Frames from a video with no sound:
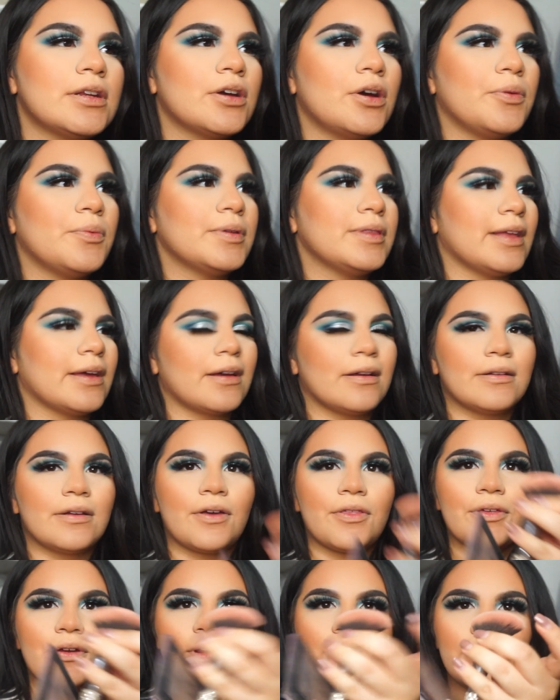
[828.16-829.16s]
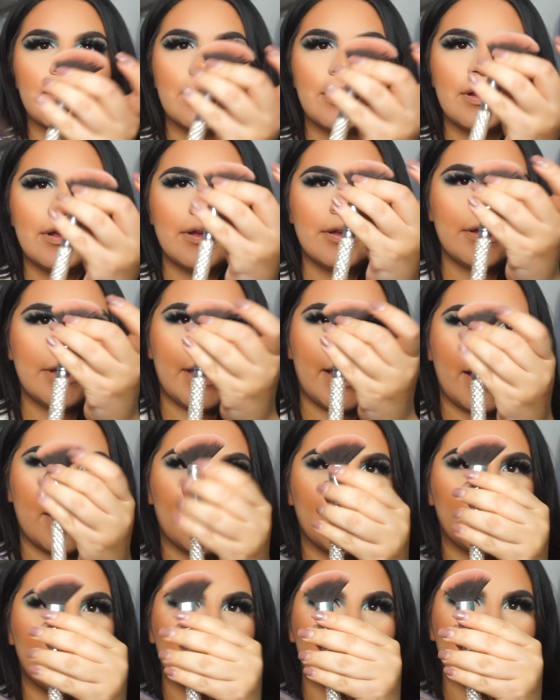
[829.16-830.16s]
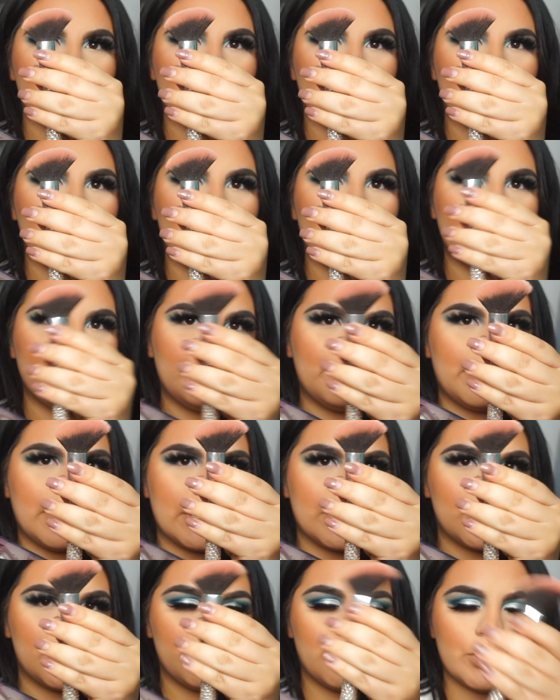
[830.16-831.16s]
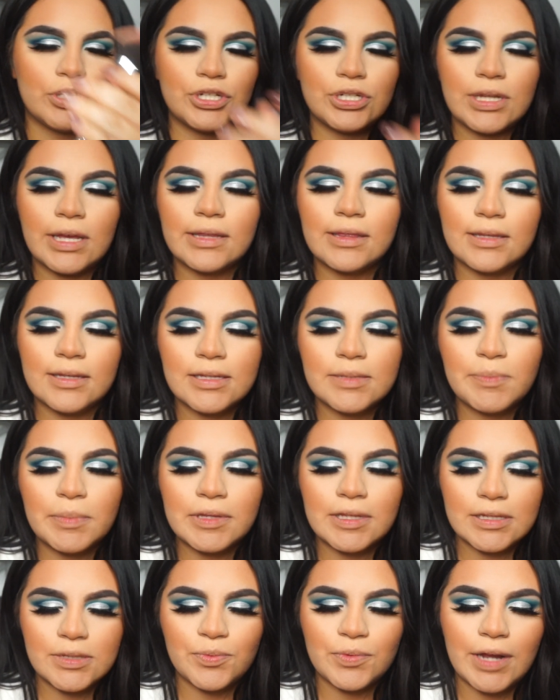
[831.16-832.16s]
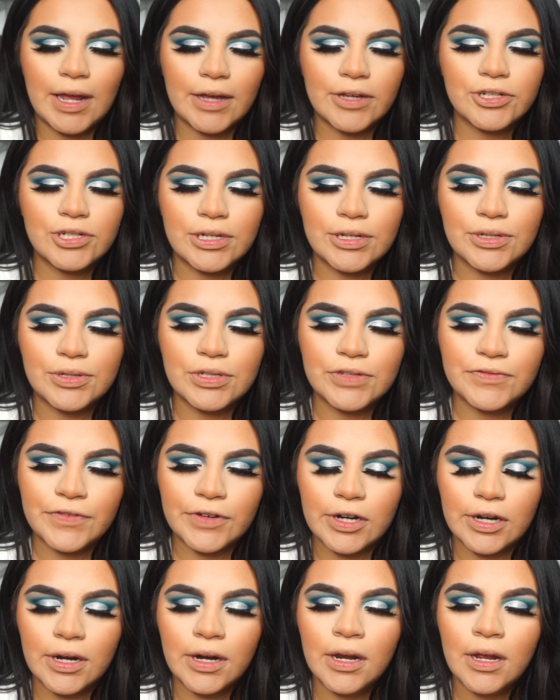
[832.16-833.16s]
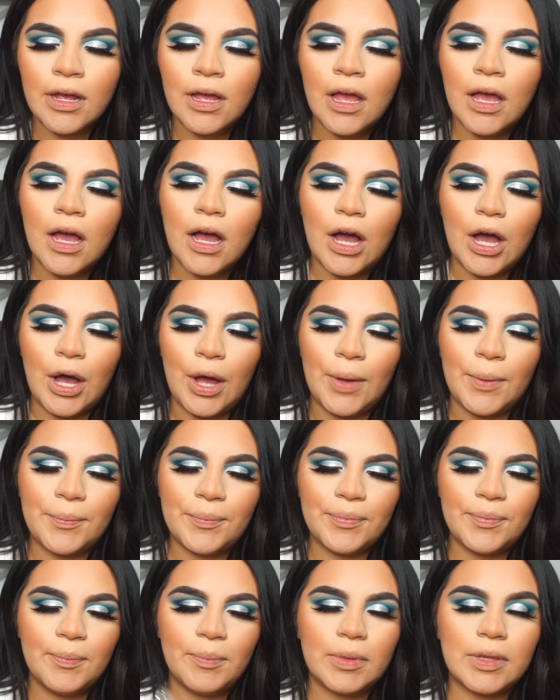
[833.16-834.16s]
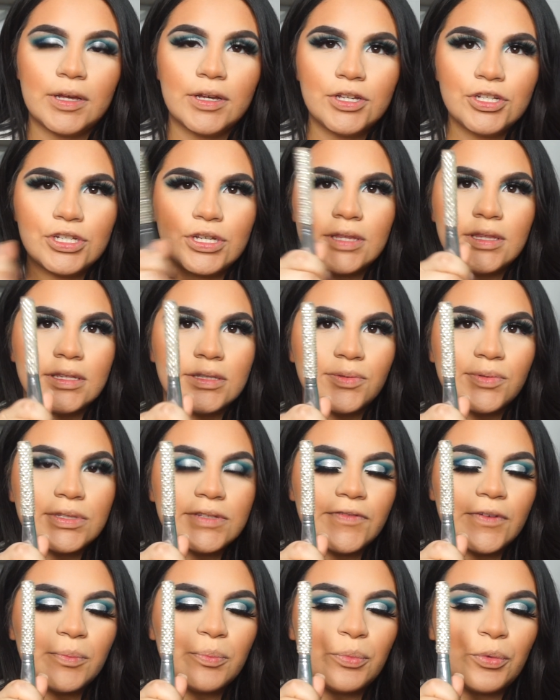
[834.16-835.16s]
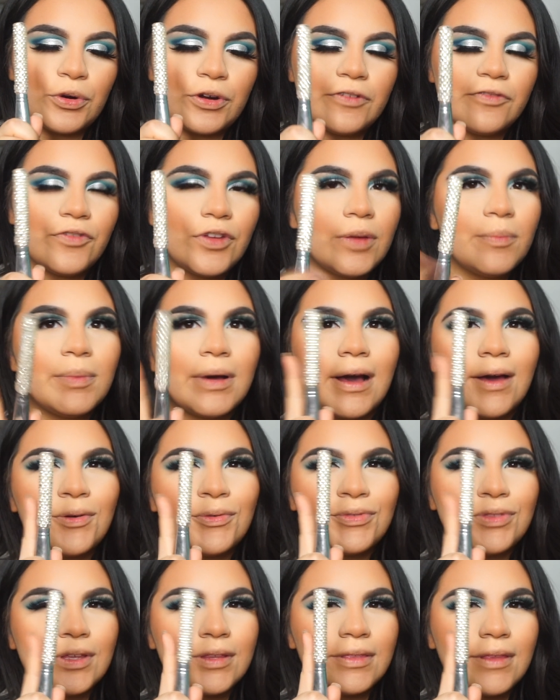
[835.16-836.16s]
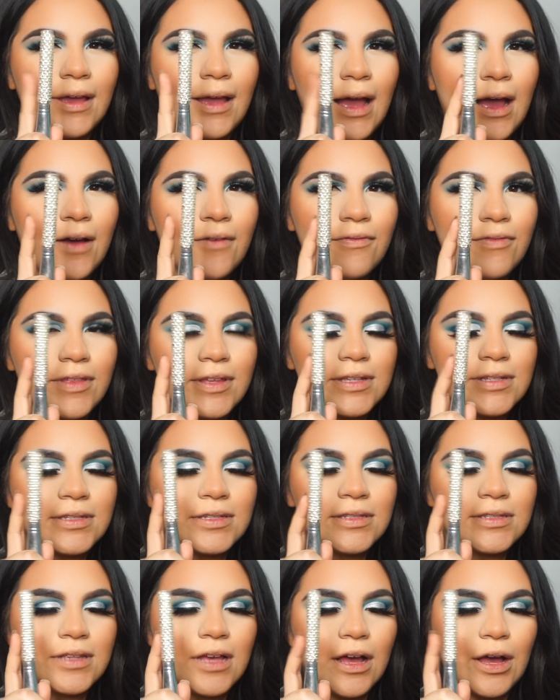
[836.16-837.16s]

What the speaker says: go with like another Ingold blush brush like this, but this one I actually use for blush, and this one's from Morphe, but I don't think they have this